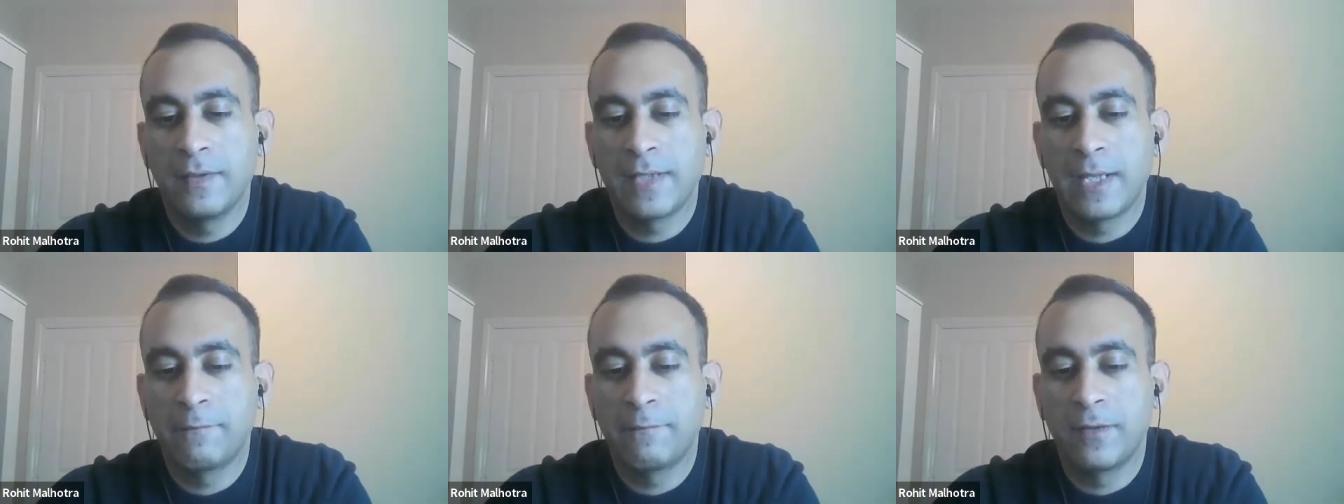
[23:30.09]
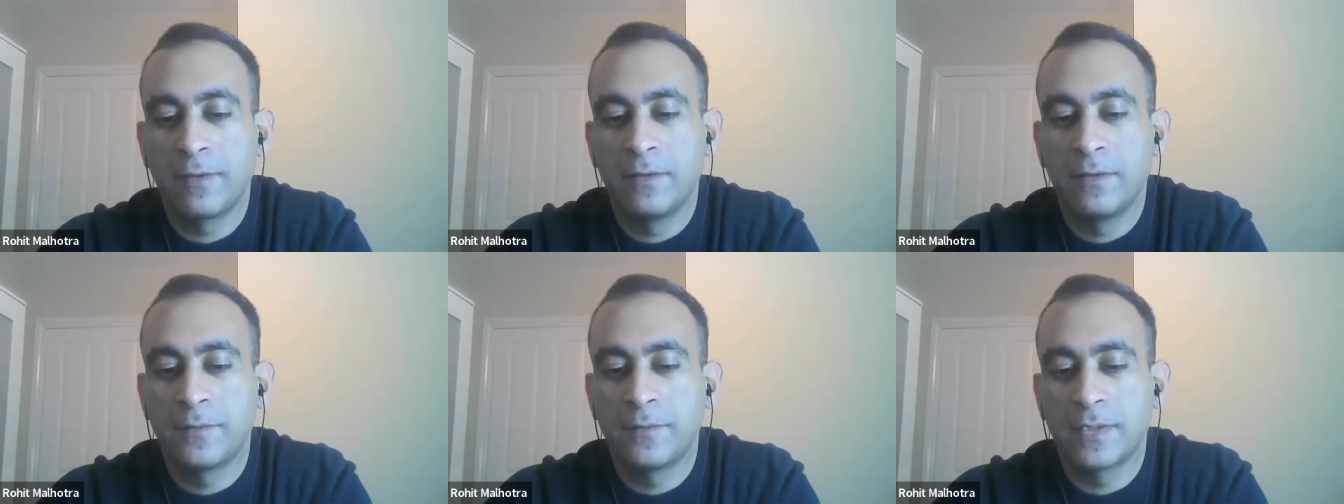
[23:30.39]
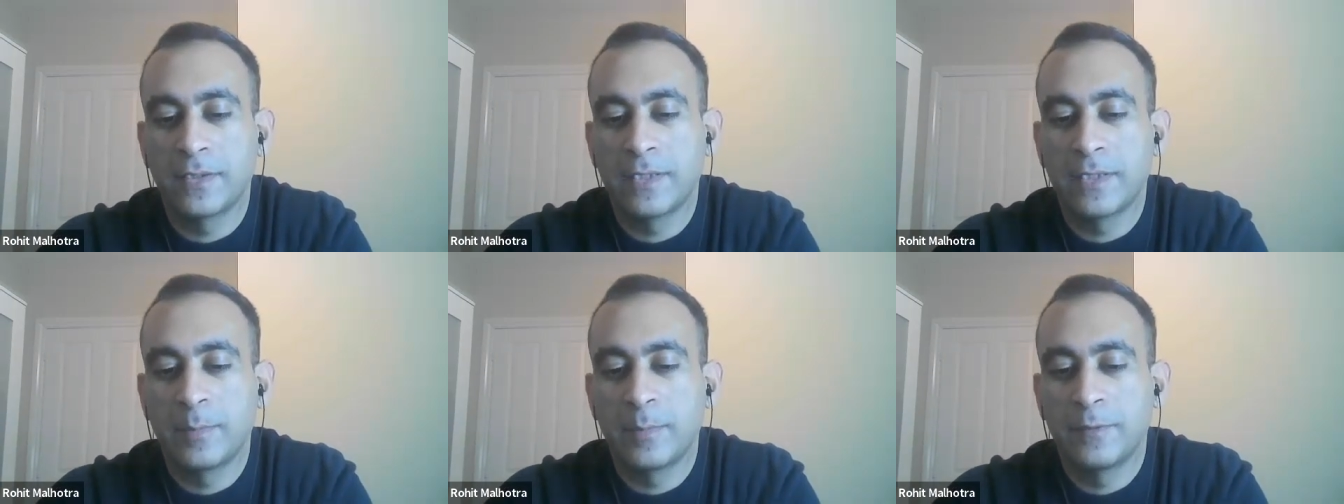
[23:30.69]
Like for
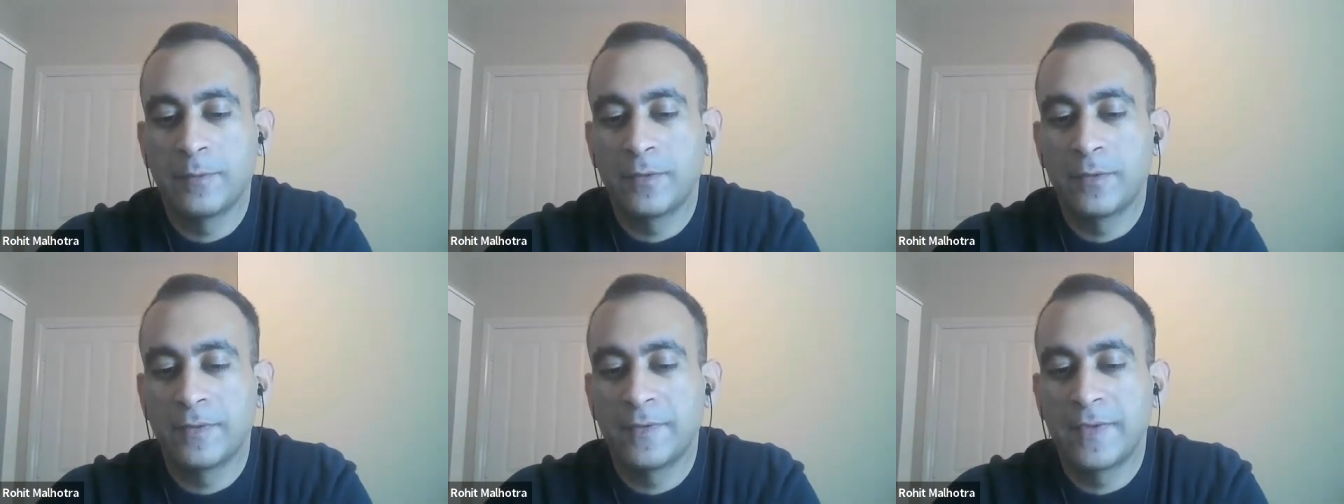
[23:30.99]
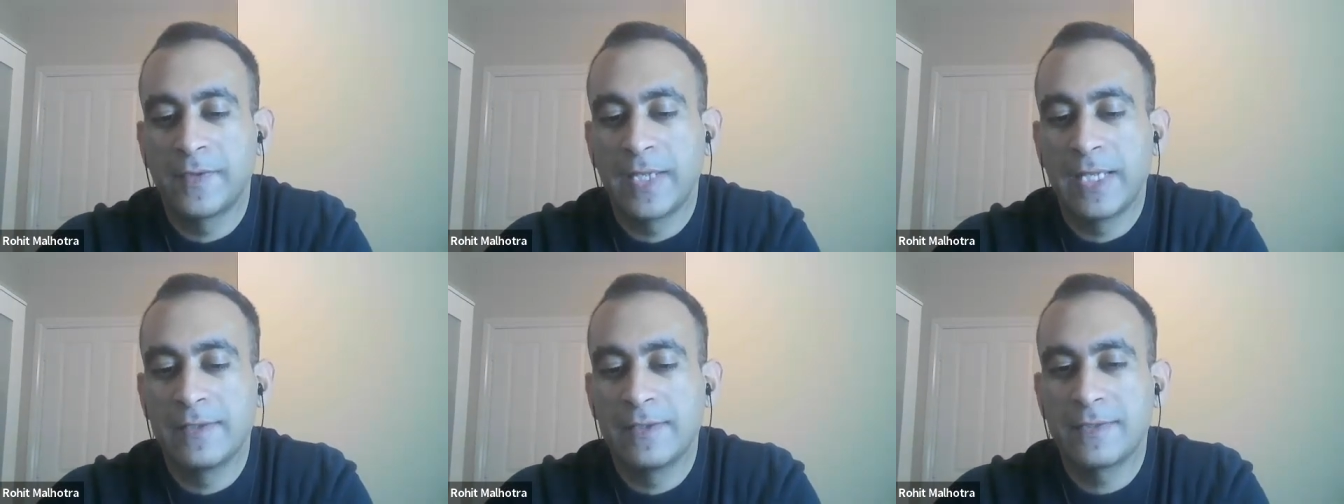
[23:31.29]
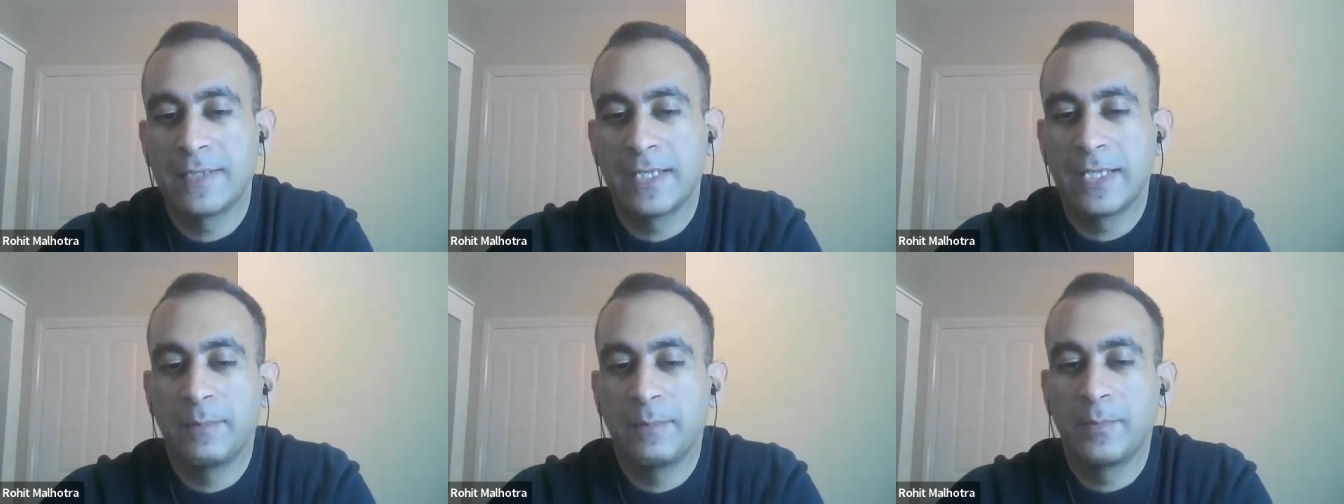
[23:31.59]
example, for sales
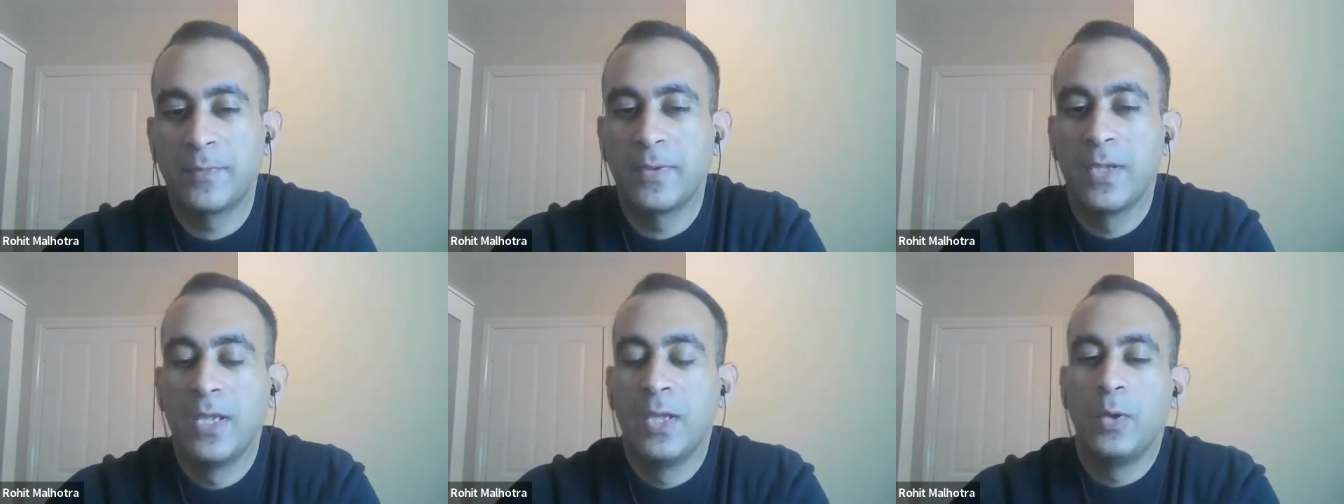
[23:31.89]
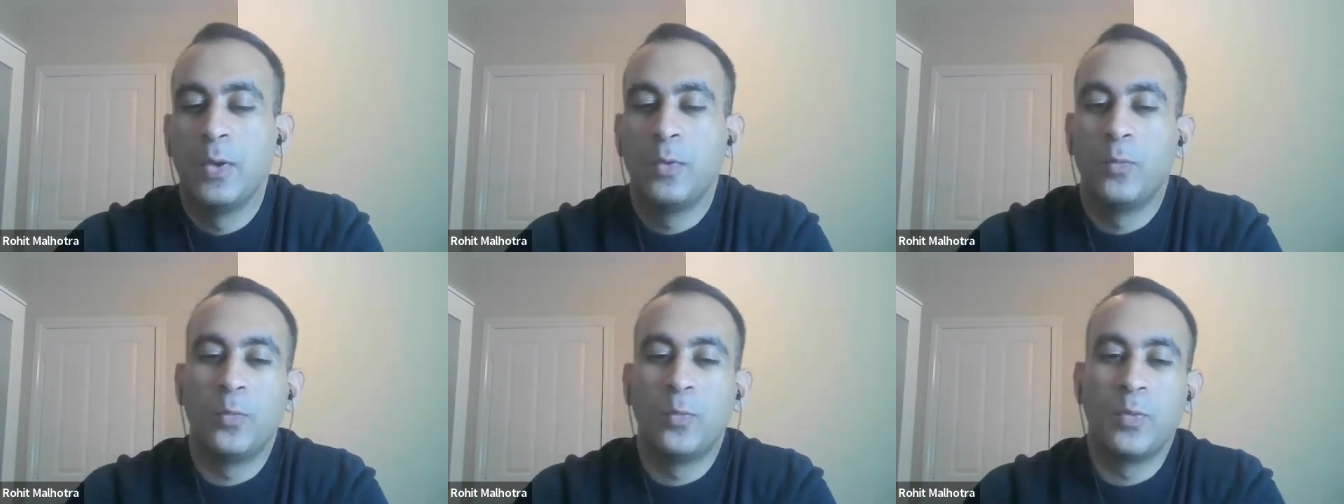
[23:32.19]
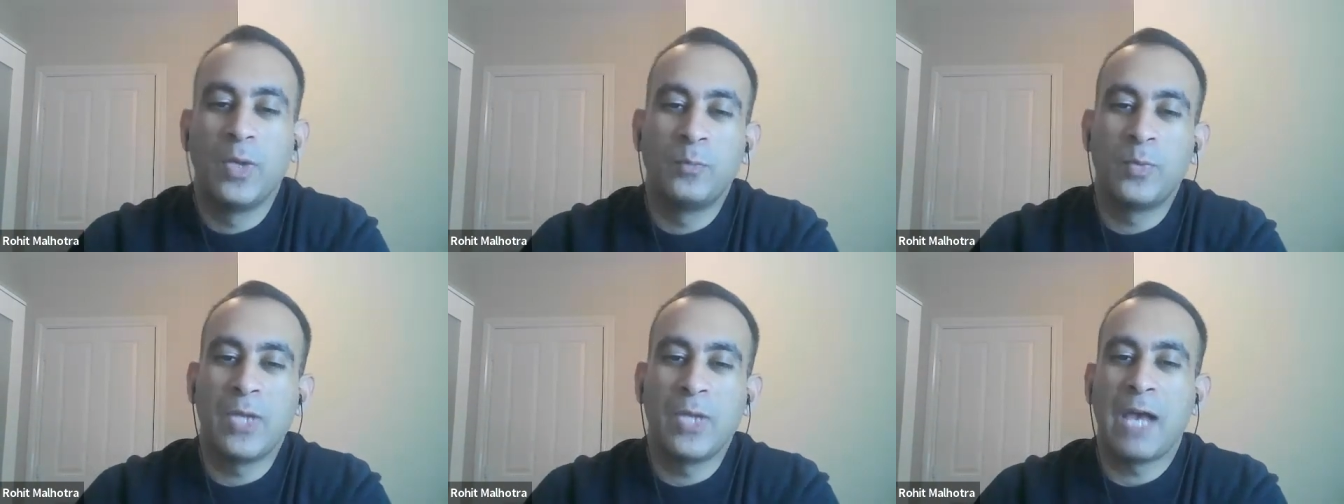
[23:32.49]
teams,
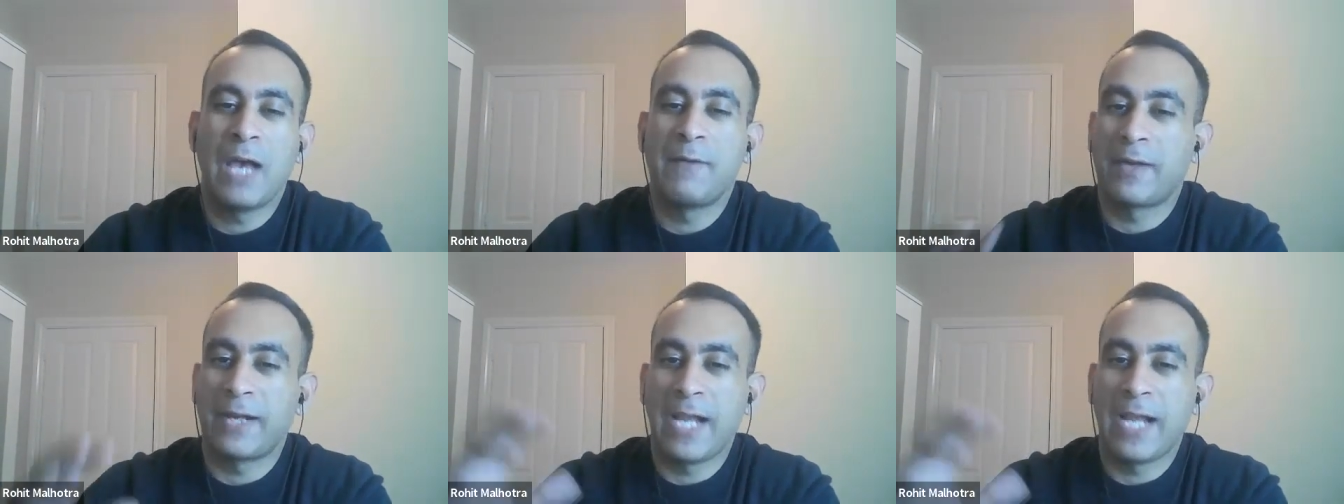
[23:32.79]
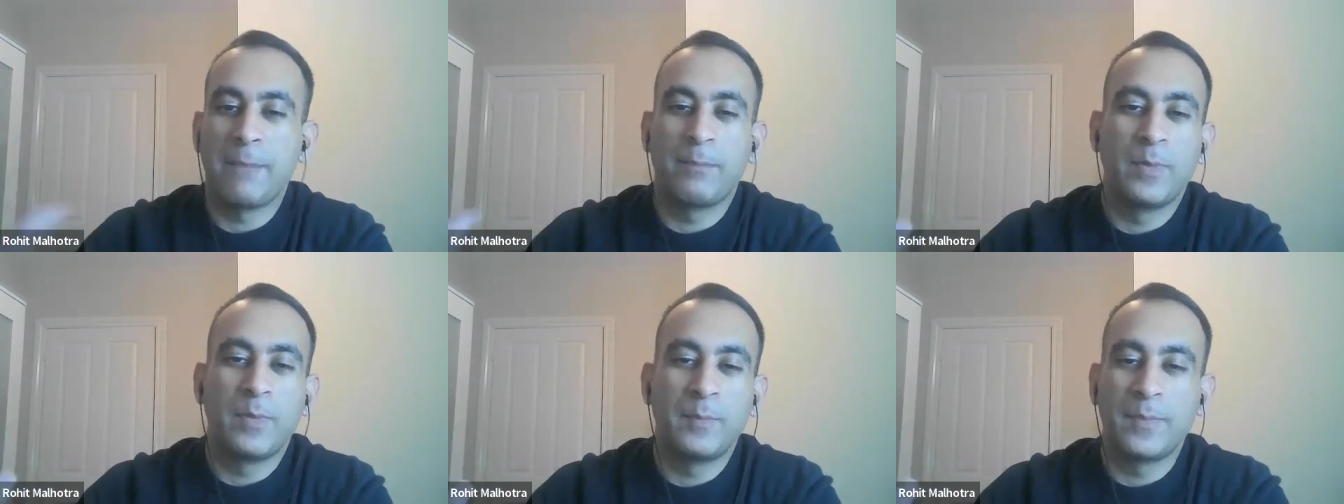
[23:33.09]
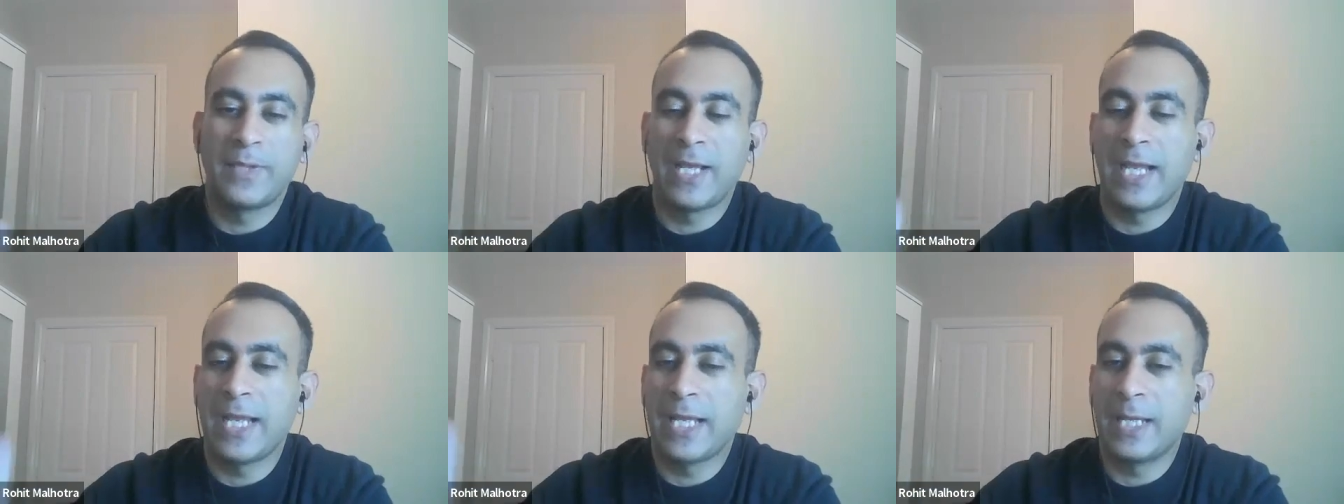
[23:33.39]
we have a ramp
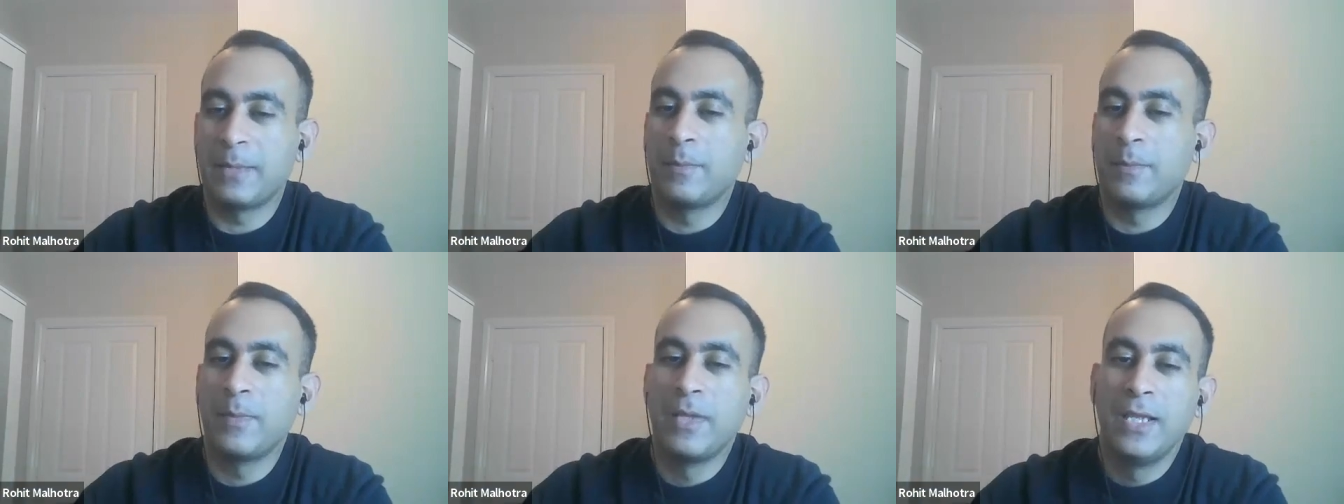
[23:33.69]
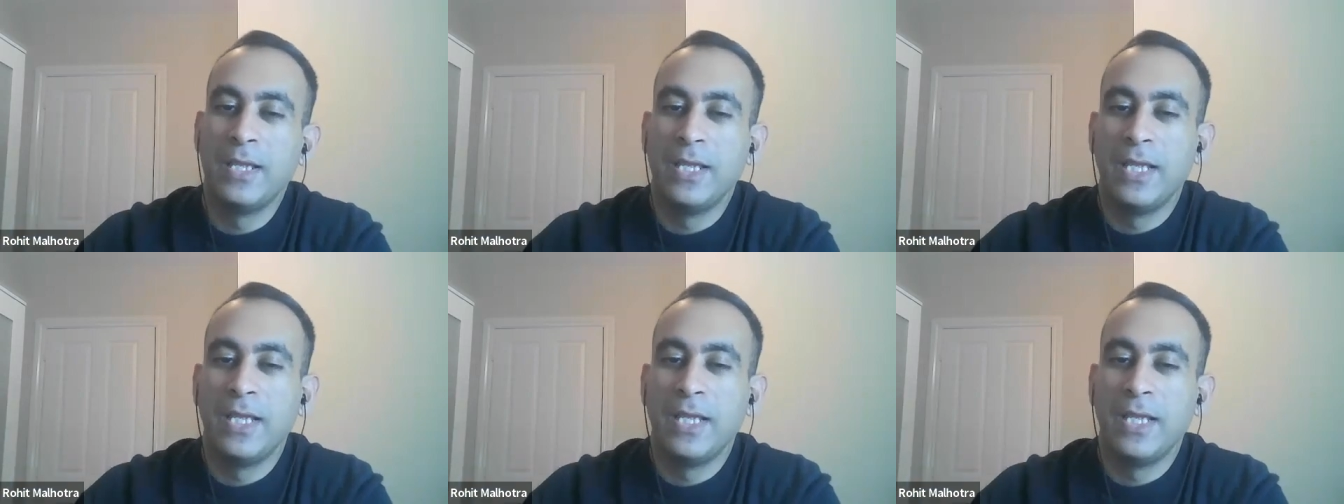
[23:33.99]
up time,